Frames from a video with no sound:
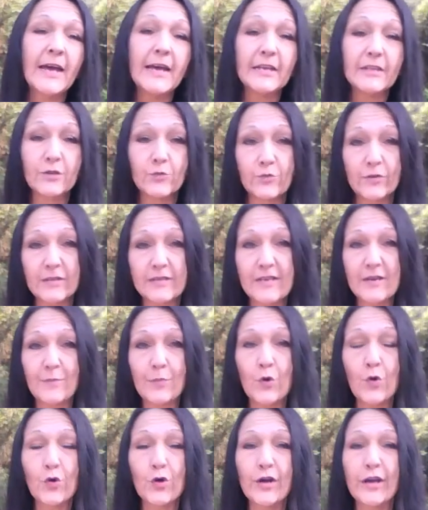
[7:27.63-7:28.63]
it's really
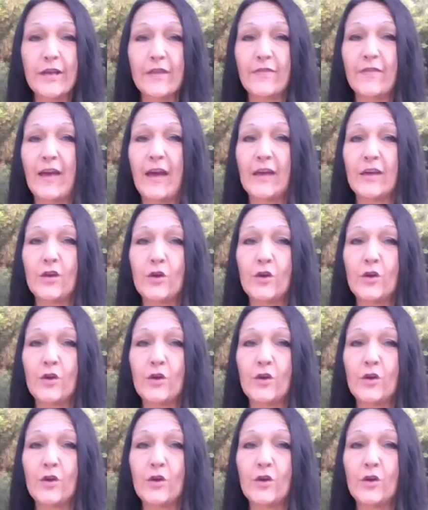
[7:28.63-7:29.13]
important that